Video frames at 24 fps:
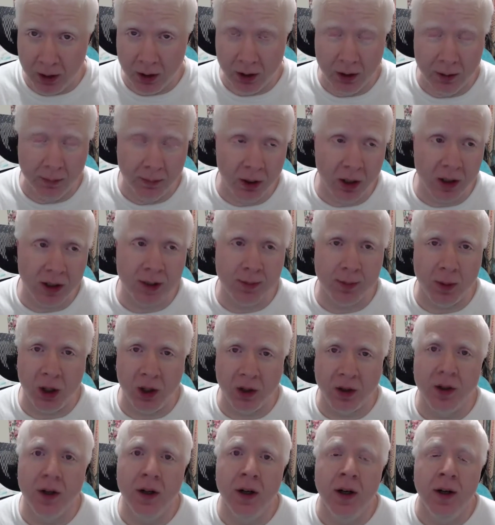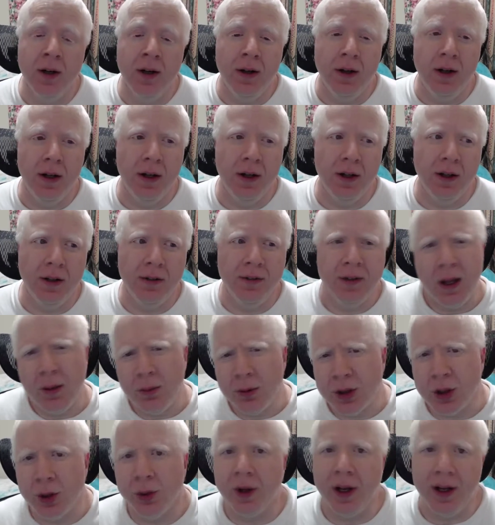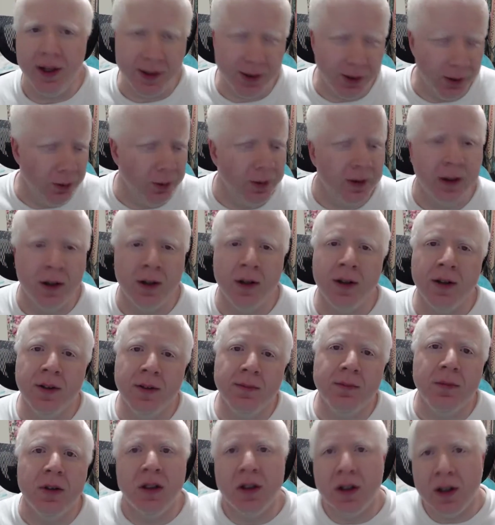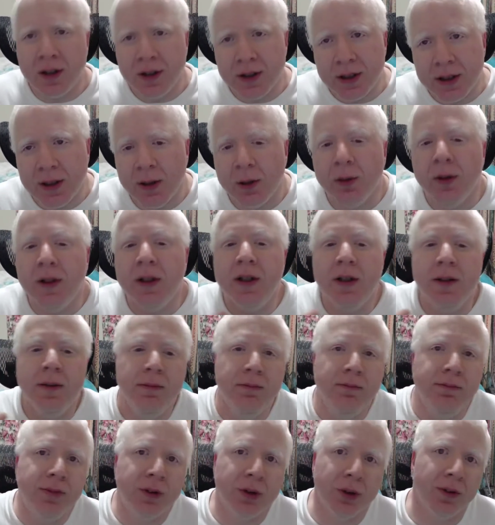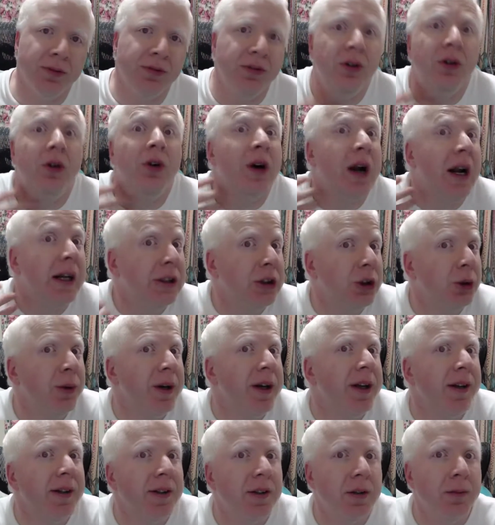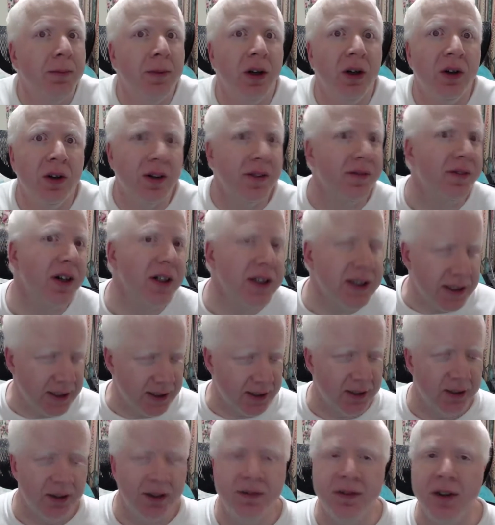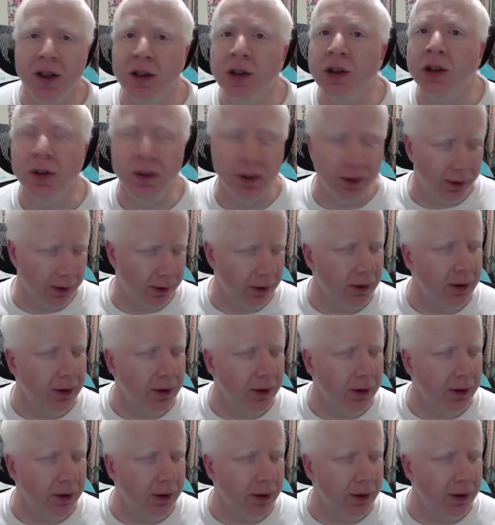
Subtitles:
box mod, and that was okay too. And then I slowly sort of graduated to bigger devices, and eventually